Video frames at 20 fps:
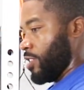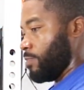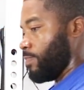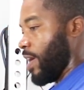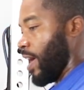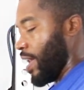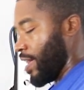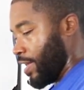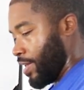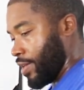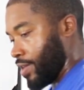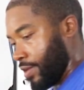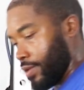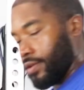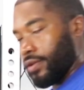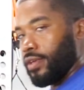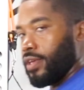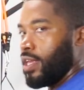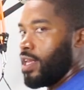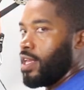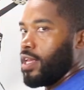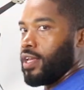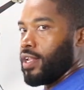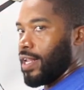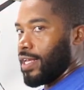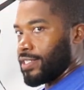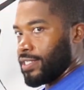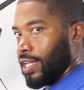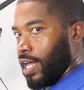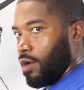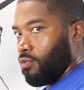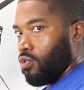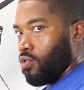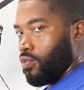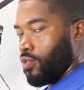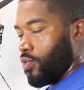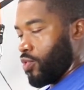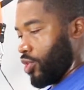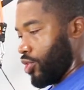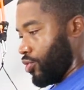his body in. That's not what
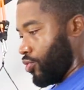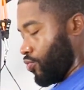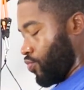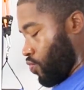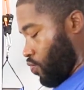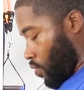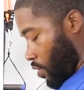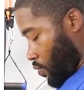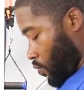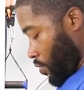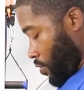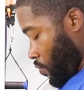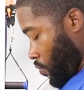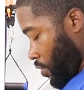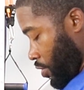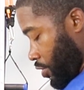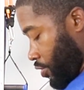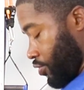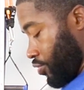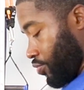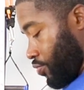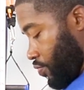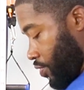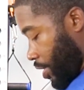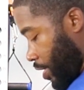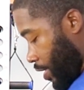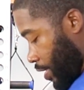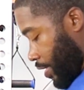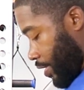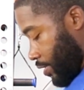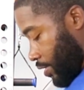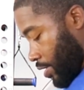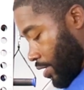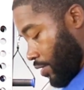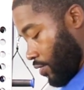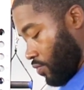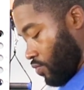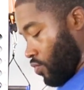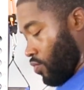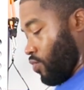we want to do. What we want to do is
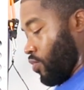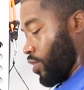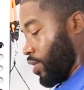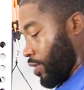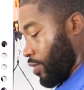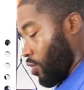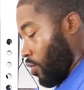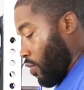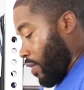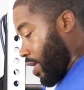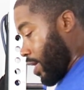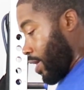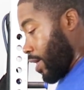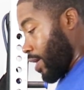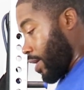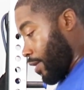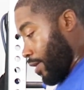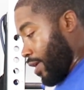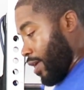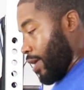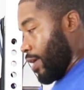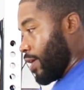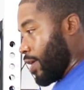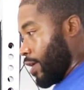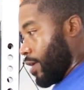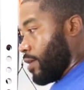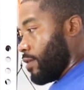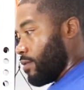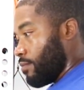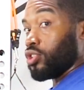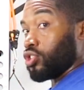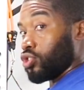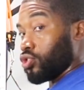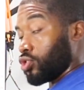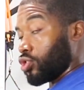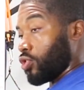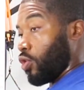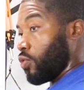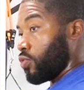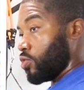we want to go ahead, push your
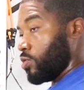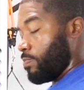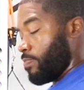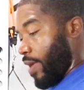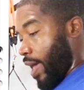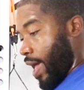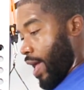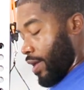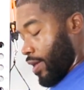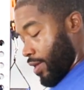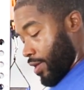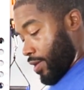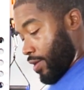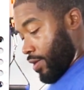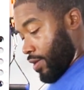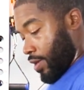shoulders back,